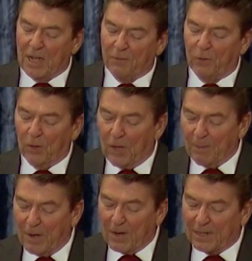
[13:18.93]
cut for
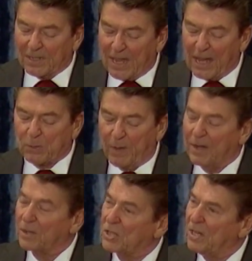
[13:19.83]
all American
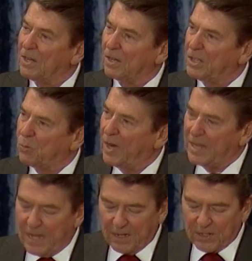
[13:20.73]
taxpayers in nearly
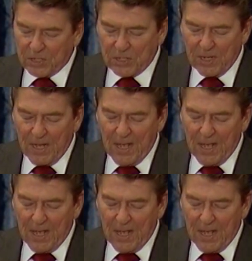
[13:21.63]
twenty years.